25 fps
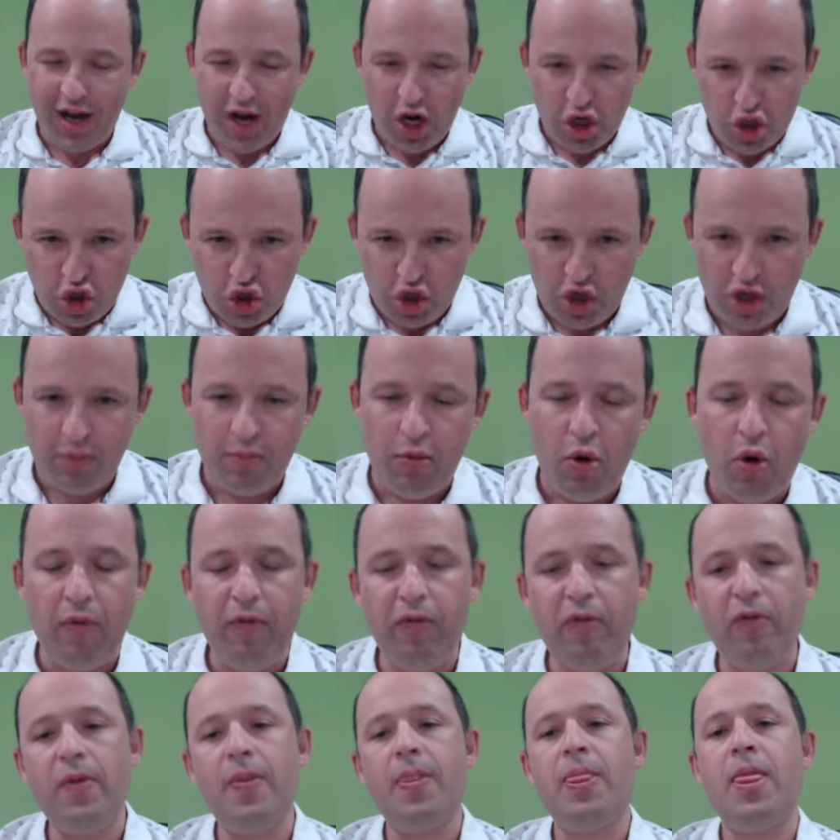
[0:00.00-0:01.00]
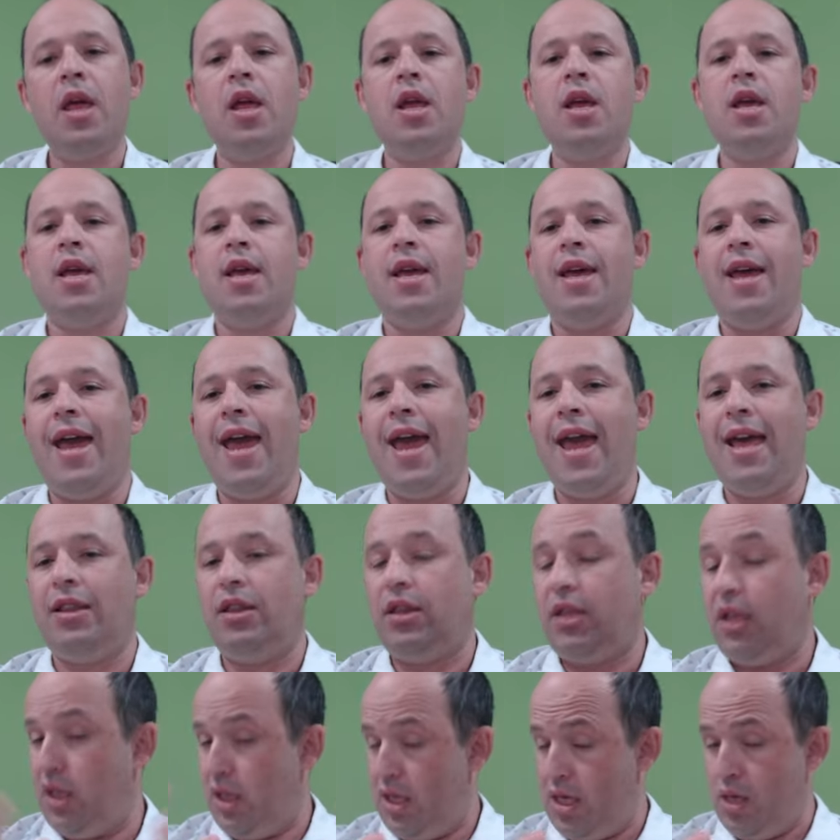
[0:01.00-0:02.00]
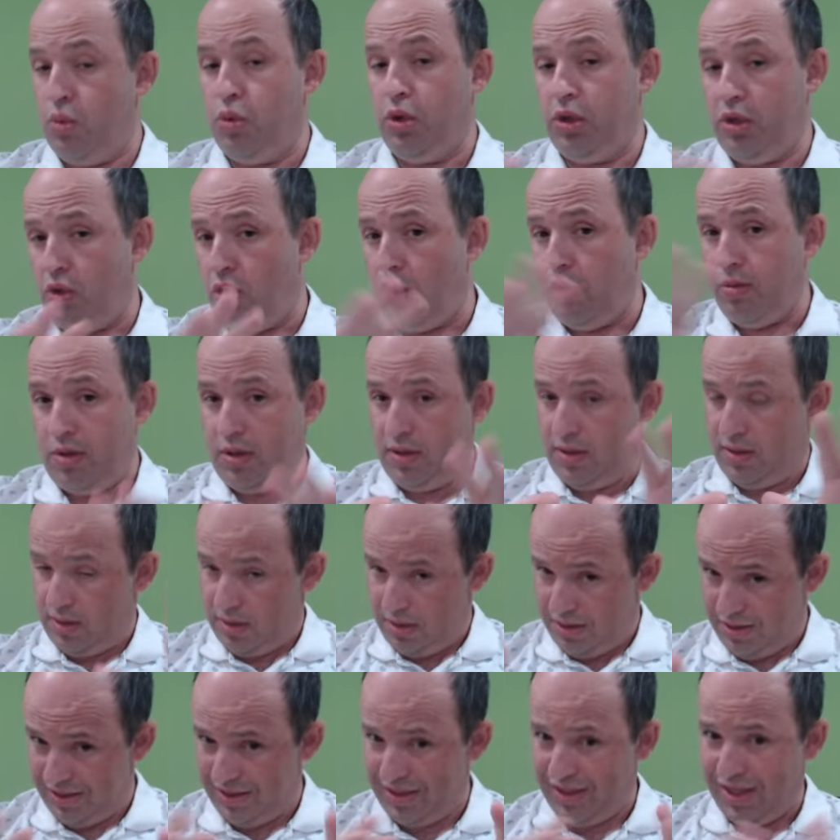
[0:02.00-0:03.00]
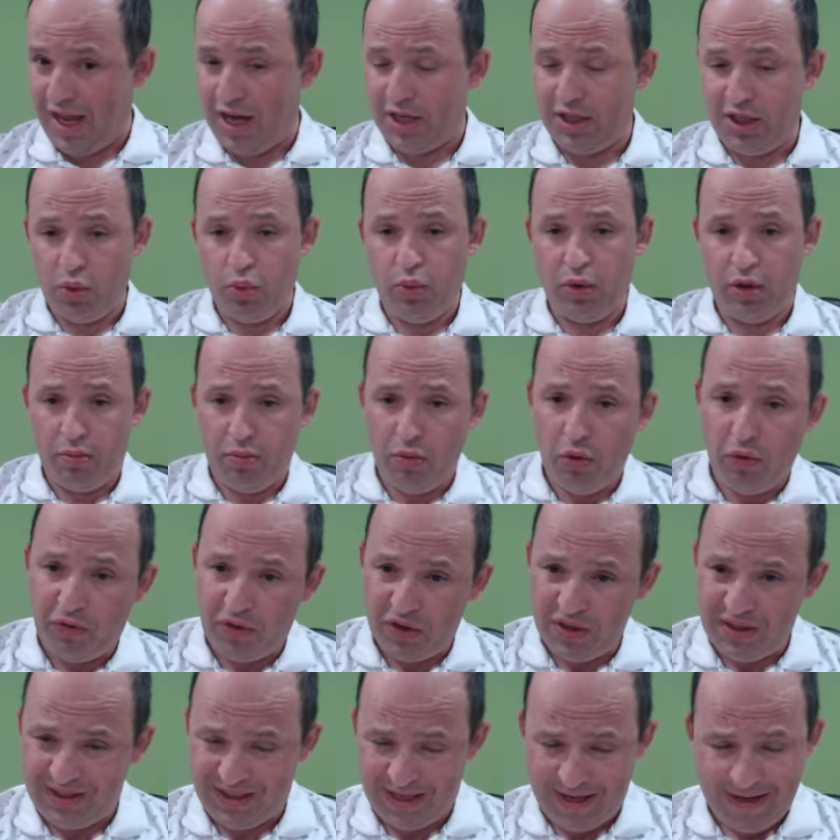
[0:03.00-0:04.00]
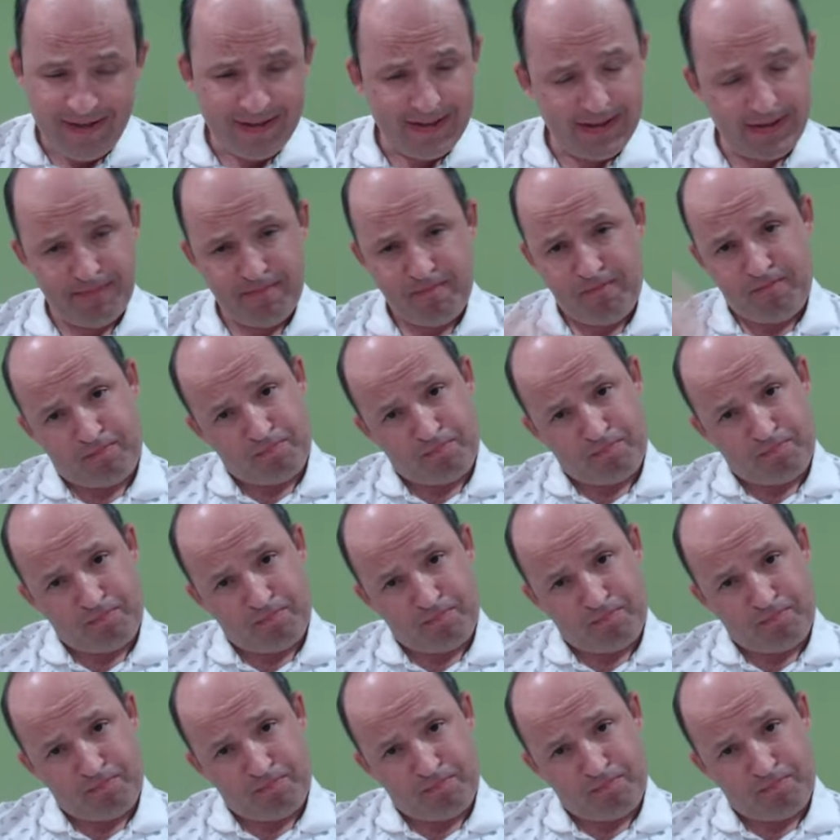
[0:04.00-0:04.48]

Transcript: Gashimov, and he was always starting with move e6,